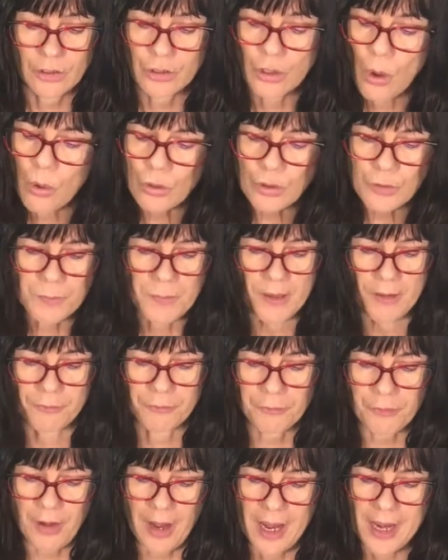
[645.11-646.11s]
"Don't be
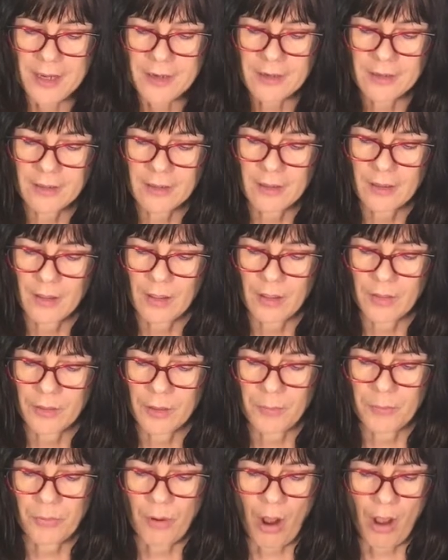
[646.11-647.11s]
afraid,"
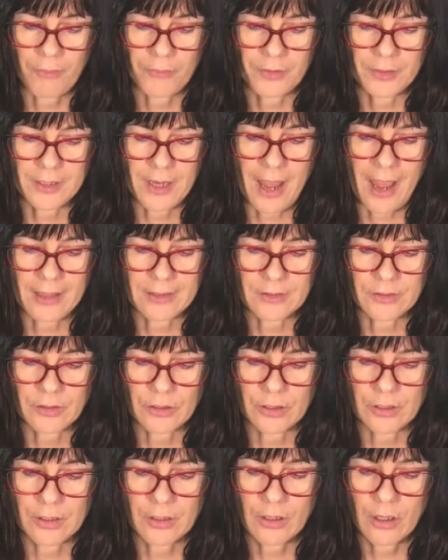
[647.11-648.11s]
the prophet
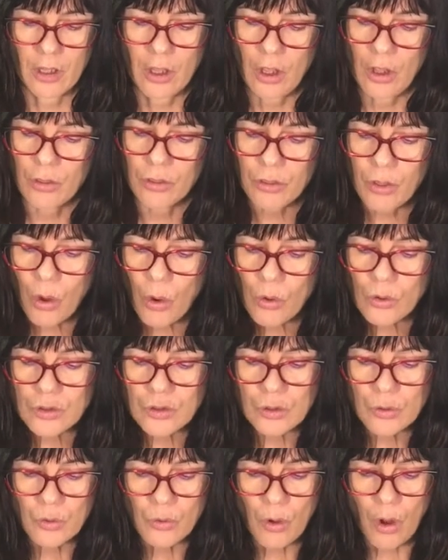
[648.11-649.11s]
answered.
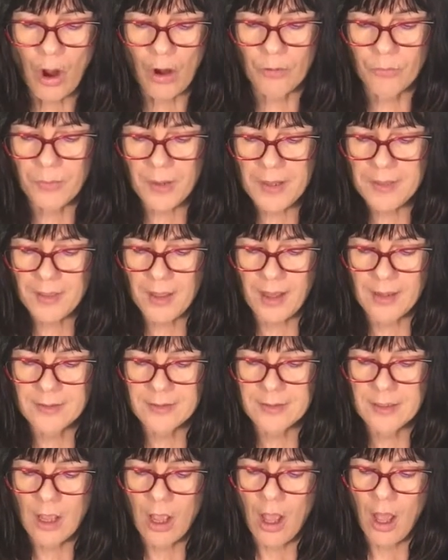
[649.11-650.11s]
"Those who are with
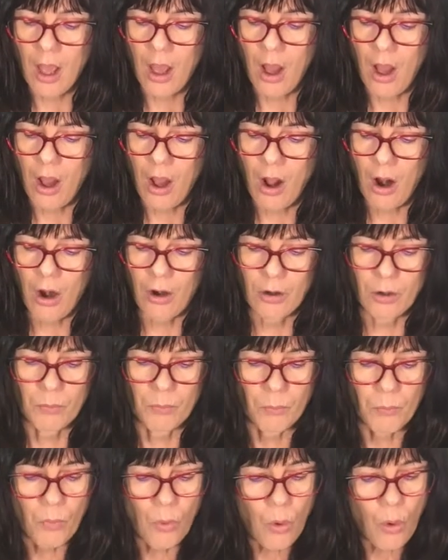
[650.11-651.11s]
us are
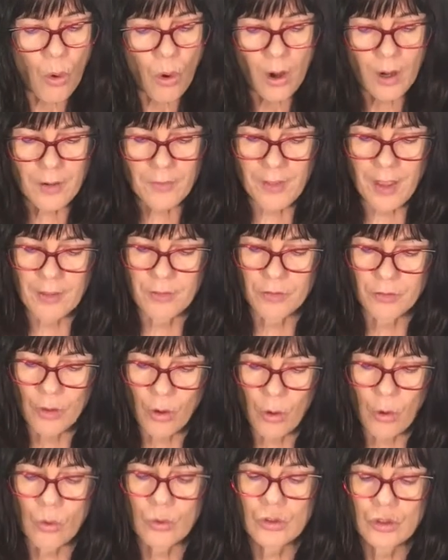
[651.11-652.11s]
more than
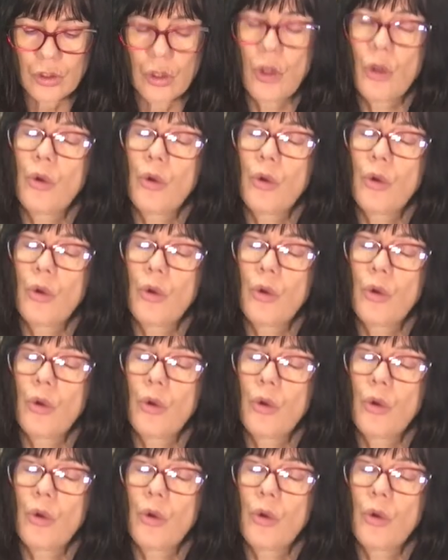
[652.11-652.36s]
those